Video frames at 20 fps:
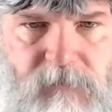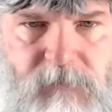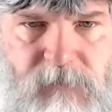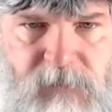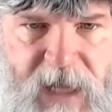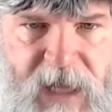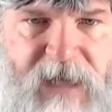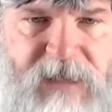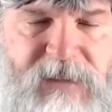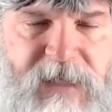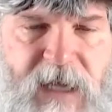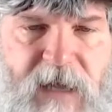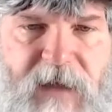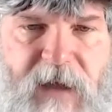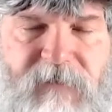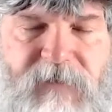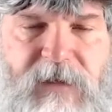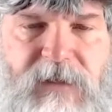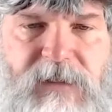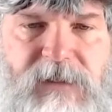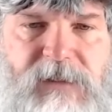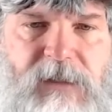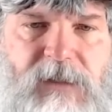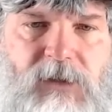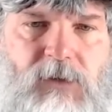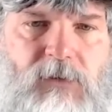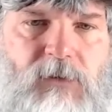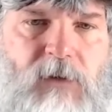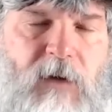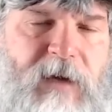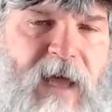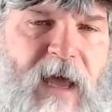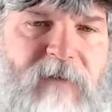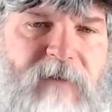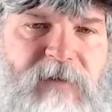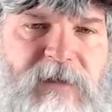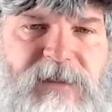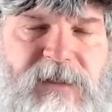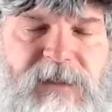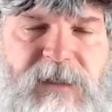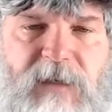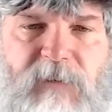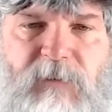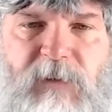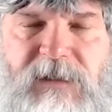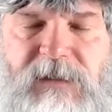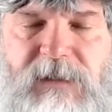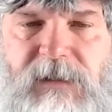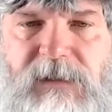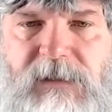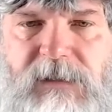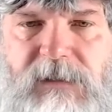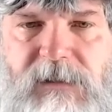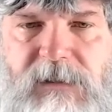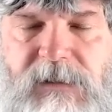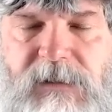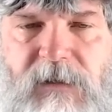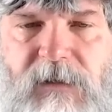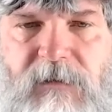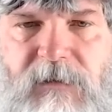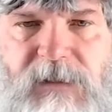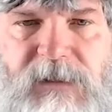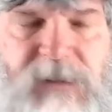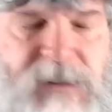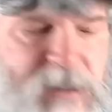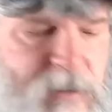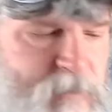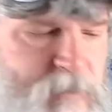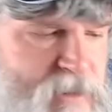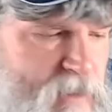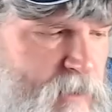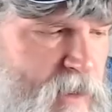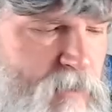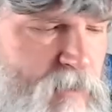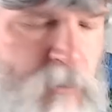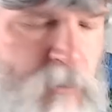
black South Africans who already have an existing business. So this seems to me more